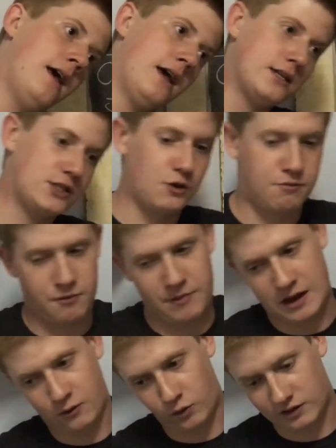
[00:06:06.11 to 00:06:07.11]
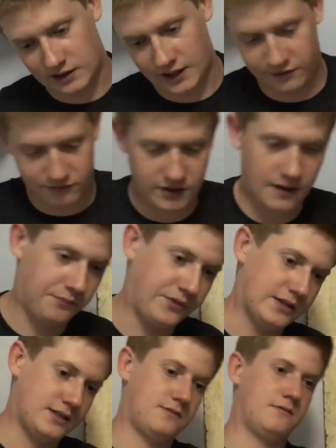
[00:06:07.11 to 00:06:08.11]
Superman would lift up
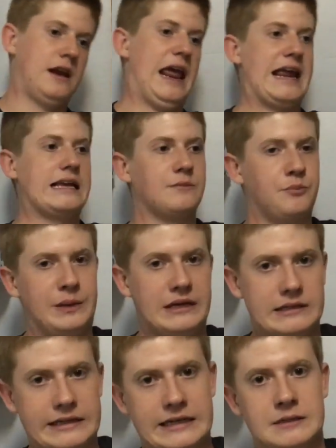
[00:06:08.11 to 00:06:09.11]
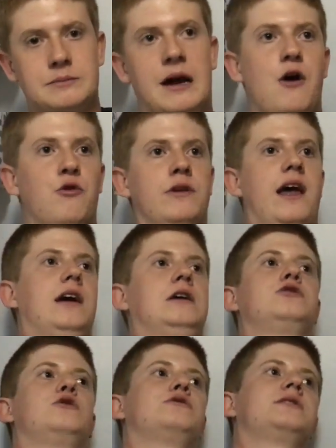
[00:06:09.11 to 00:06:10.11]
this 8 billion-pound
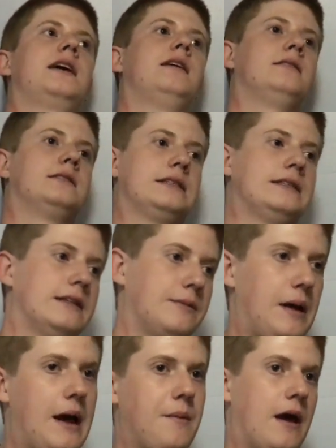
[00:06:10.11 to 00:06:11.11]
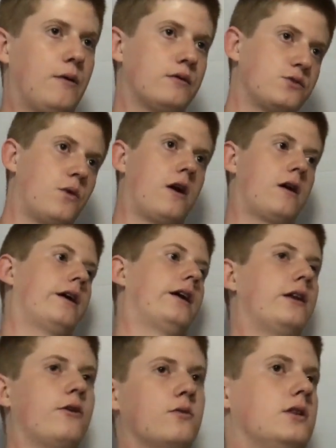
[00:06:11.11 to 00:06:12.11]
exoskeleton that Batman was wearing,
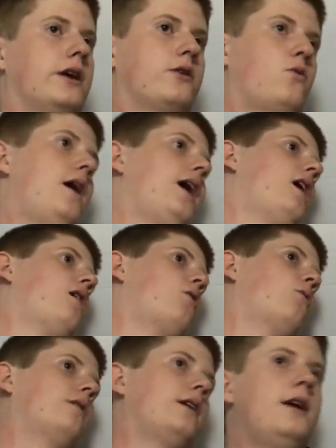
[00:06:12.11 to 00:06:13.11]
and you were like, wow,